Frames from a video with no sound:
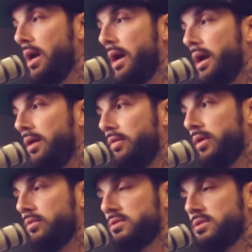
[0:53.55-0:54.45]
And
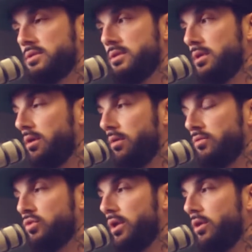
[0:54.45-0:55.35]
it was, it
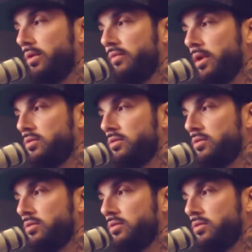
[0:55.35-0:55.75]
was really horrific.